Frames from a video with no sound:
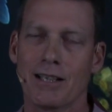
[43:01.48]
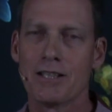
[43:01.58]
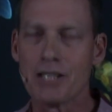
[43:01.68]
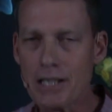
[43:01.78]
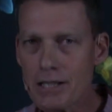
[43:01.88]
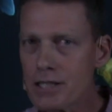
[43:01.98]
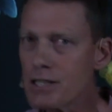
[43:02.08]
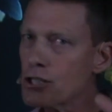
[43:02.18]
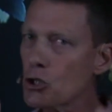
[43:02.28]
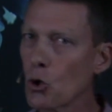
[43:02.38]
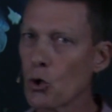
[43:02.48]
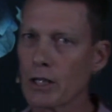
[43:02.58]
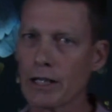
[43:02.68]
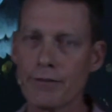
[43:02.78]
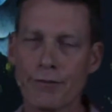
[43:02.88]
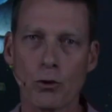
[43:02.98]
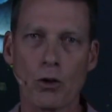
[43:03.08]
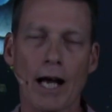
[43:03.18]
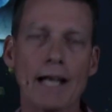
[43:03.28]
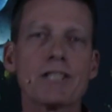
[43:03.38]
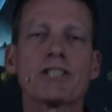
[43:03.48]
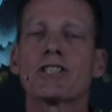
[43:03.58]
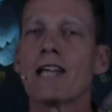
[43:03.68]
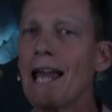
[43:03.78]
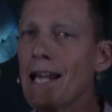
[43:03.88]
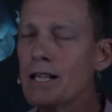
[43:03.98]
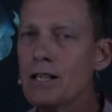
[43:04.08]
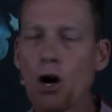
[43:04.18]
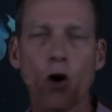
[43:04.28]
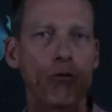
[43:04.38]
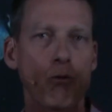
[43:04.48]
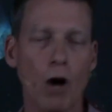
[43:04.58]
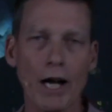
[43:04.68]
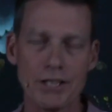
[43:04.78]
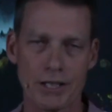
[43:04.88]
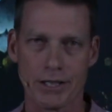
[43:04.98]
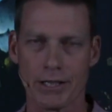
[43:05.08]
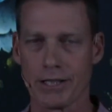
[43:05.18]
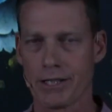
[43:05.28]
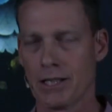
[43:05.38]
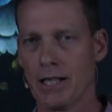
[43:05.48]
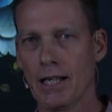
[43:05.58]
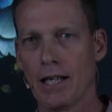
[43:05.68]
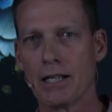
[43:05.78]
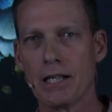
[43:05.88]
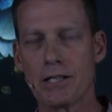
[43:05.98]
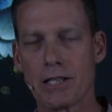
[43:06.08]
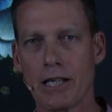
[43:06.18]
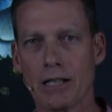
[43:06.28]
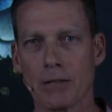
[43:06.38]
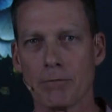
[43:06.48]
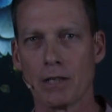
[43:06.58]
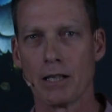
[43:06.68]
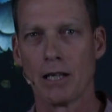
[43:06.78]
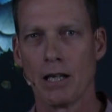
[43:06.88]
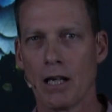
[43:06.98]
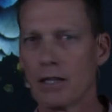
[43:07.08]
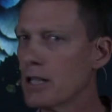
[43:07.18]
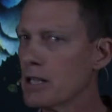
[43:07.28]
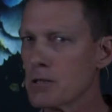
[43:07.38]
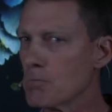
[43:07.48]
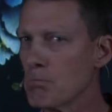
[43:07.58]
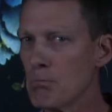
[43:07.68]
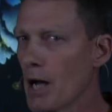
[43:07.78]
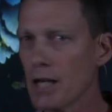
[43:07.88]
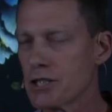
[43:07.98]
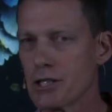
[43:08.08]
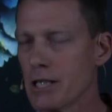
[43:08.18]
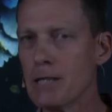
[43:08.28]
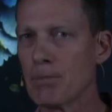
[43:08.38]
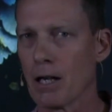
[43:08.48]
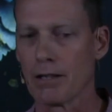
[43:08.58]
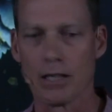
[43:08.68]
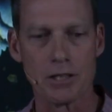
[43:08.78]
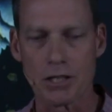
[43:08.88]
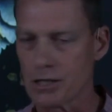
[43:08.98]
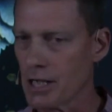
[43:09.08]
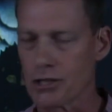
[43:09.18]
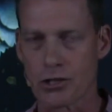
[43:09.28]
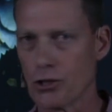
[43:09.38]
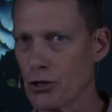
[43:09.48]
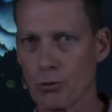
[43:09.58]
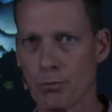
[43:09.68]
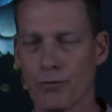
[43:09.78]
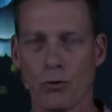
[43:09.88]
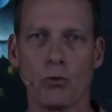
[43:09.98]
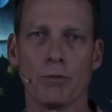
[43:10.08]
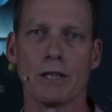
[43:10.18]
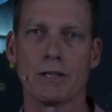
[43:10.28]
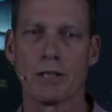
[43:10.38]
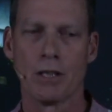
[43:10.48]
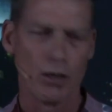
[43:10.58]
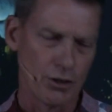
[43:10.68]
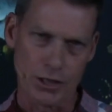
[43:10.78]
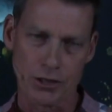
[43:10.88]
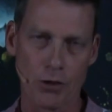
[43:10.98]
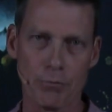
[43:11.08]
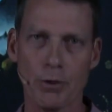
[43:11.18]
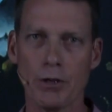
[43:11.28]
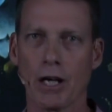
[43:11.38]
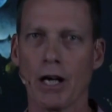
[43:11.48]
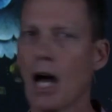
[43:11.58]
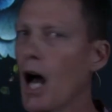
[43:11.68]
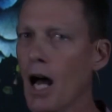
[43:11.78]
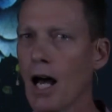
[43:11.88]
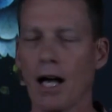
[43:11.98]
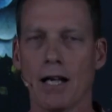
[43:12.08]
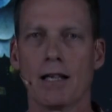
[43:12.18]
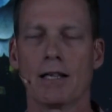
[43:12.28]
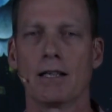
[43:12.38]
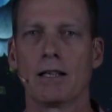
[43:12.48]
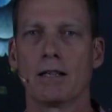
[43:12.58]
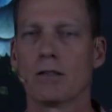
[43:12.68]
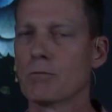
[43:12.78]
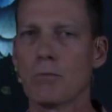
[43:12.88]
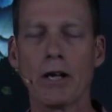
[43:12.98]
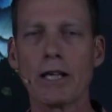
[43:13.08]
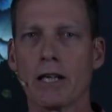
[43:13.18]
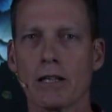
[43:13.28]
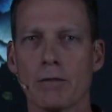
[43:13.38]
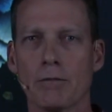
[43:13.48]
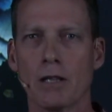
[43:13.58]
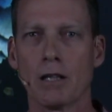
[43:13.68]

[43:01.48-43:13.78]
Jesus is calling for a standard of righteousness in his kingdom that is much deeper than just external performance. I just don't murder. Not in my kingdom.